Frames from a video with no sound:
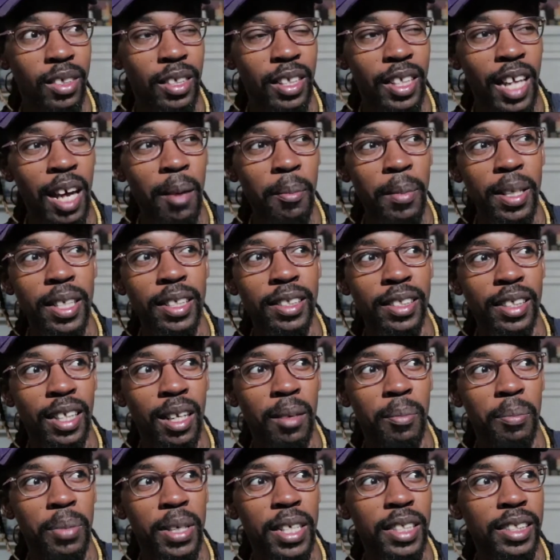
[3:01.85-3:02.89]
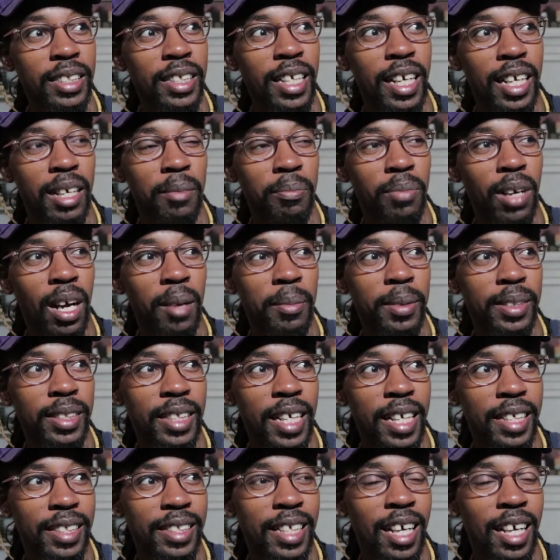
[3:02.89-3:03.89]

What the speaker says: That means that a Pidgeot could probably take